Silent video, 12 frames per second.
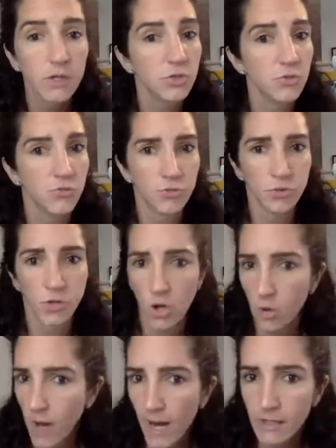You
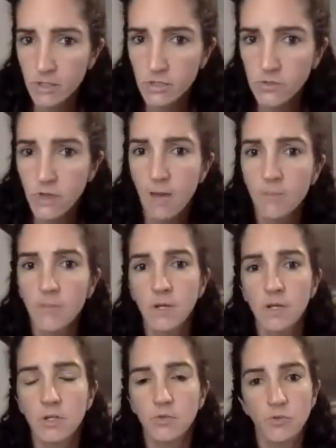know how to do them.
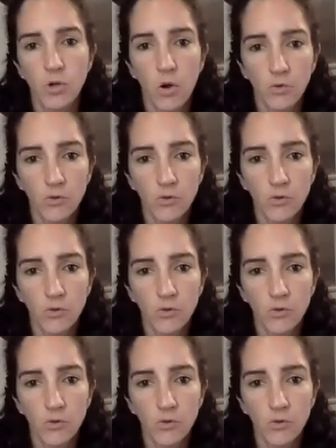You know